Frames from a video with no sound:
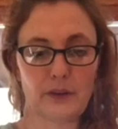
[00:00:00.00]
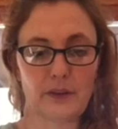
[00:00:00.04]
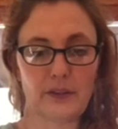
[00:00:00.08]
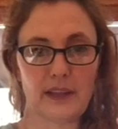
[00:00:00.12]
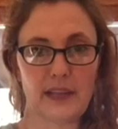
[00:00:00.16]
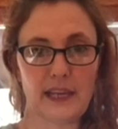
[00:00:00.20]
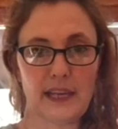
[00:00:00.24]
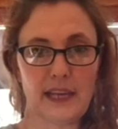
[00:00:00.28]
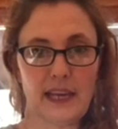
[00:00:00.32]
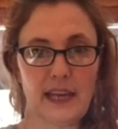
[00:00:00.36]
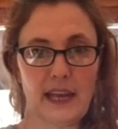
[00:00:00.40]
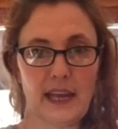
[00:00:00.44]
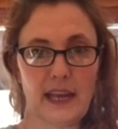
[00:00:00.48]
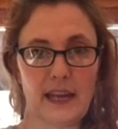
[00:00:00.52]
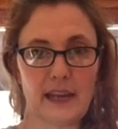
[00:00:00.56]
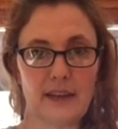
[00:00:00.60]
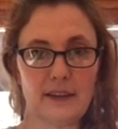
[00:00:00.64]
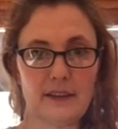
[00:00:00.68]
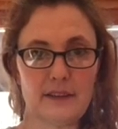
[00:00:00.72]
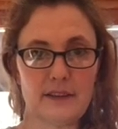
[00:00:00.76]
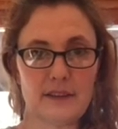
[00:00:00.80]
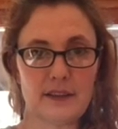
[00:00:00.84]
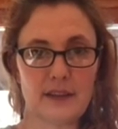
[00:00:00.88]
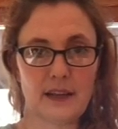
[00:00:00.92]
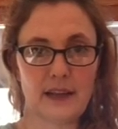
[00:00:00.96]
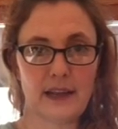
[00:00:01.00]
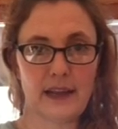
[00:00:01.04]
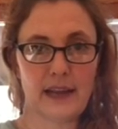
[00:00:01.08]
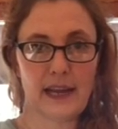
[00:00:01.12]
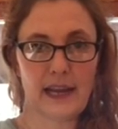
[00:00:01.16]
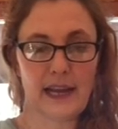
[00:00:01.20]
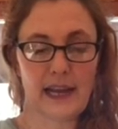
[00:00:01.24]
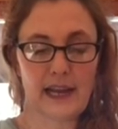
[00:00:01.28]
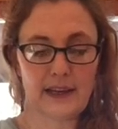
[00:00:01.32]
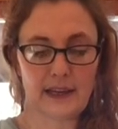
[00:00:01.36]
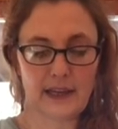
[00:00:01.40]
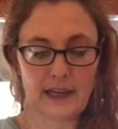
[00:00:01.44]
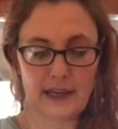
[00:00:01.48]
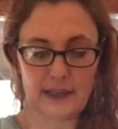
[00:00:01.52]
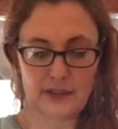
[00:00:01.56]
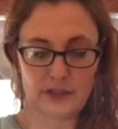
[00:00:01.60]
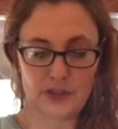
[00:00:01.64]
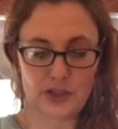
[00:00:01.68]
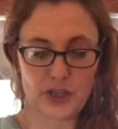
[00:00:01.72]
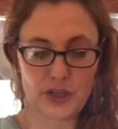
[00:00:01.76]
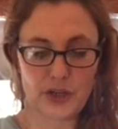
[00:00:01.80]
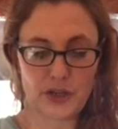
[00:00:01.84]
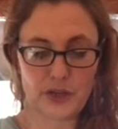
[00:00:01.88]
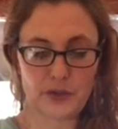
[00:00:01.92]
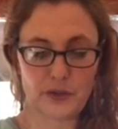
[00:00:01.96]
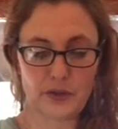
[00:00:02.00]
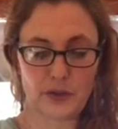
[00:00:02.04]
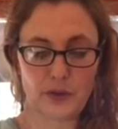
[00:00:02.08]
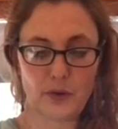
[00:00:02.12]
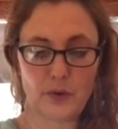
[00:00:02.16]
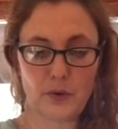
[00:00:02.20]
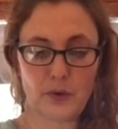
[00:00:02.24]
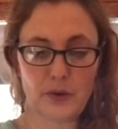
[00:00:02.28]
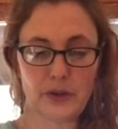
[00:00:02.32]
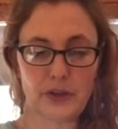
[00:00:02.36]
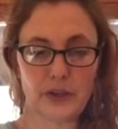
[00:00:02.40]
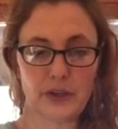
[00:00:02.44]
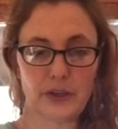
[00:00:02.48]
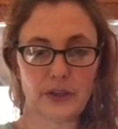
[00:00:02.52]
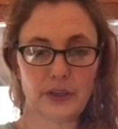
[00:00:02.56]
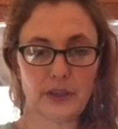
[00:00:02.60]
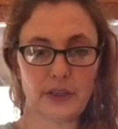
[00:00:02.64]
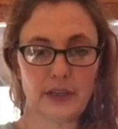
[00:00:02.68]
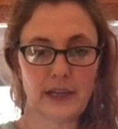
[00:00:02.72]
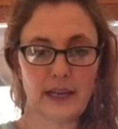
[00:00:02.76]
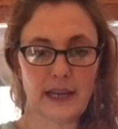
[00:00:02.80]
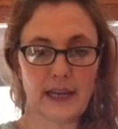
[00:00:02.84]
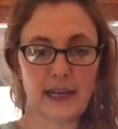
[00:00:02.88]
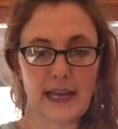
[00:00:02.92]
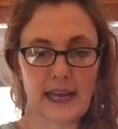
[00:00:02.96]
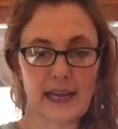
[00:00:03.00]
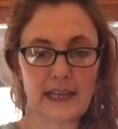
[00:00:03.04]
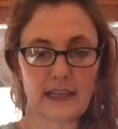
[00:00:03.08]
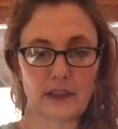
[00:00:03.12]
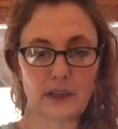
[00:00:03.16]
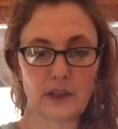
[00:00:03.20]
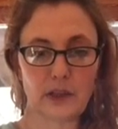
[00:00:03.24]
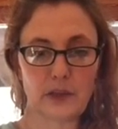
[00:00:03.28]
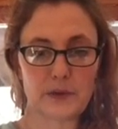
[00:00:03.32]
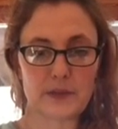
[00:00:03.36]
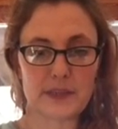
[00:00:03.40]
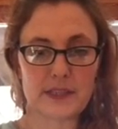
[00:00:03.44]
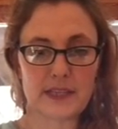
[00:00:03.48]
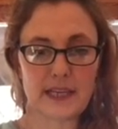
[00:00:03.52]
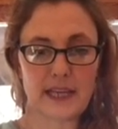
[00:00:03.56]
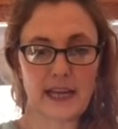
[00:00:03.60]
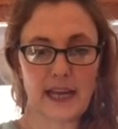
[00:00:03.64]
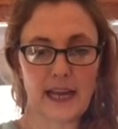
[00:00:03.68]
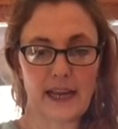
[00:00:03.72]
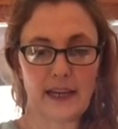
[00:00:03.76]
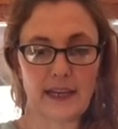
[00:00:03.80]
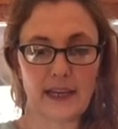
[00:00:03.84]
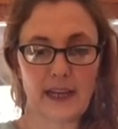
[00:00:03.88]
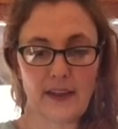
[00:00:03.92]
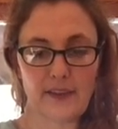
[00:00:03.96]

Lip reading: to the end and I turn the corner and close it in.